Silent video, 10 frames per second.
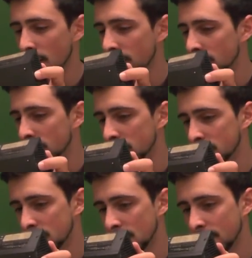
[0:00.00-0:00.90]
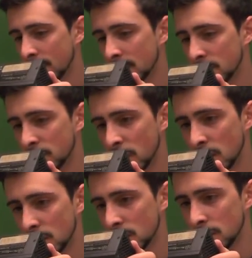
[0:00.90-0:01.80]
I'm gonna see if I can
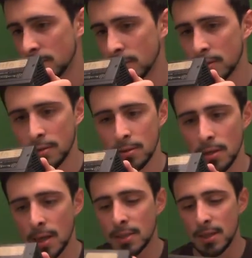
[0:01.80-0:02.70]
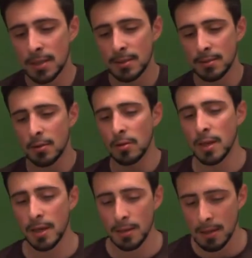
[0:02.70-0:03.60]
change it because uh, I checked
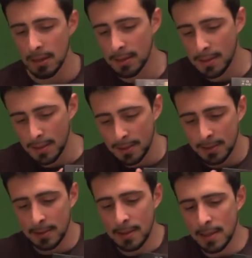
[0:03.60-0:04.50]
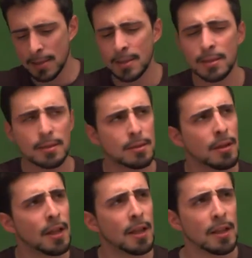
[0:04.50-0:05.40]
online and it they did
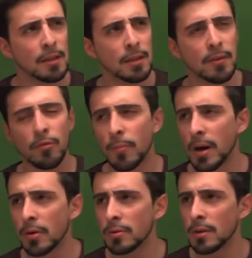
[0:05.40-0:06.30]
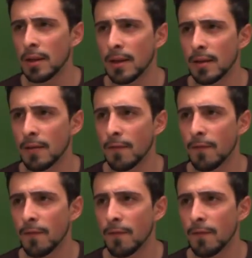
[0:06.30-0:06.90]
leave about like